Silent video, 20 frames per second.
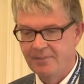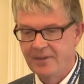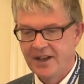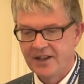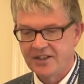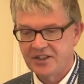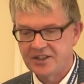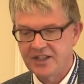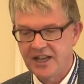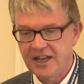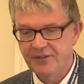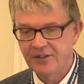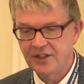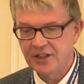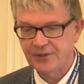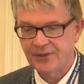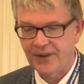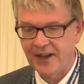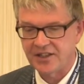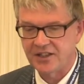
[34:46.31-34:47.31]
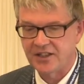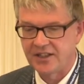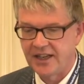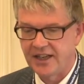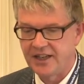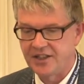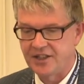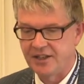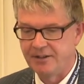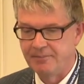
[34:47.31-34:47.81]
Stephen's
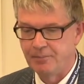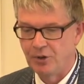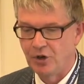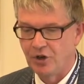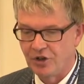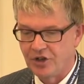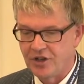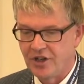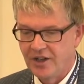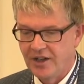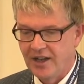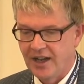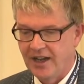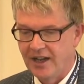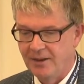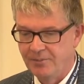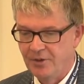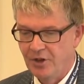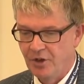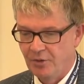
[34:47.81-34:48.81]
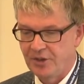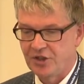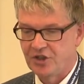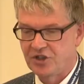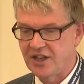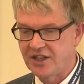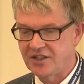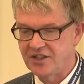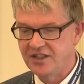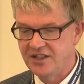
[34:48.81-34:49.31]
fascinating book, which
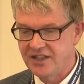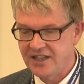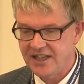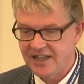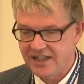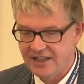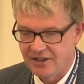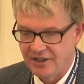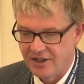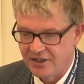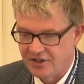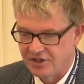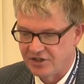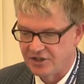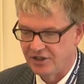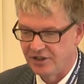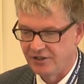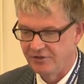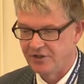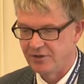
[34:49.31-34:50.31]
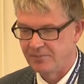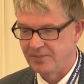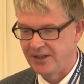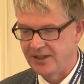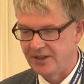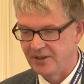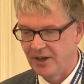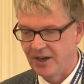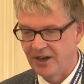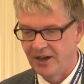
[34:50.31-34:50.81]
does indeed deserve to
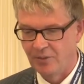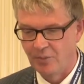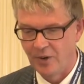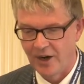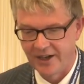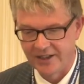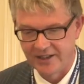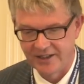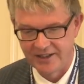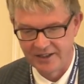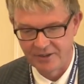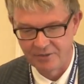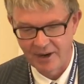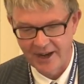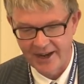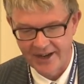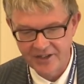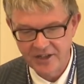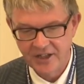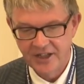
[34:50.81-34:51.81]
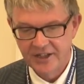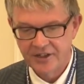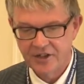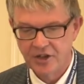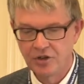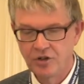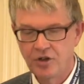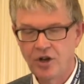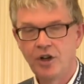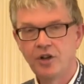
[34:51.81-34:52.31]
be widely read,
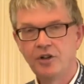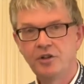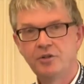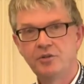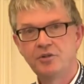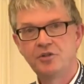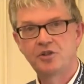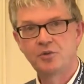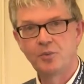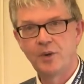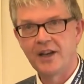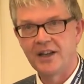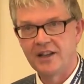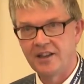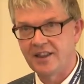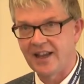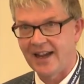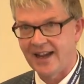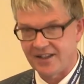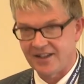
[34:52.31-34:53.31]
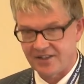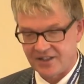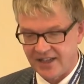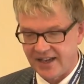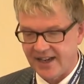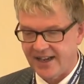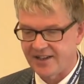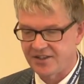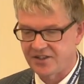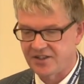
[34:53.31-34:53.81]
concludes with, as he
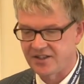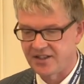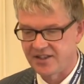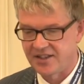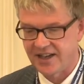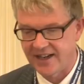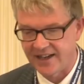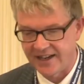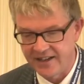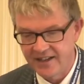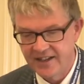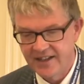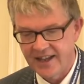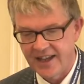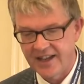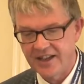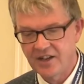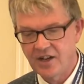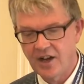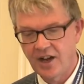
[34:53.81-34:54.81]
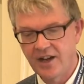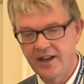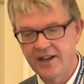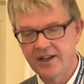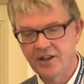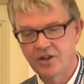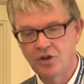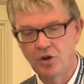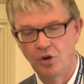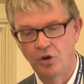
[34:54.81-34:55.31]
has today, a
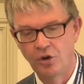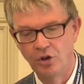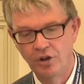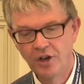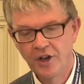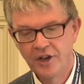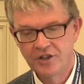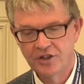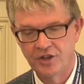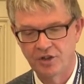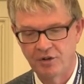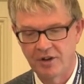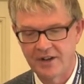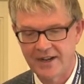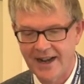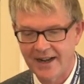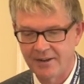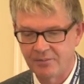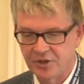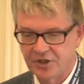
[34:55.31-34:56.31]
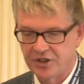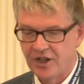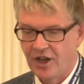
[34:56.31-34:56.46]
clear call to renounce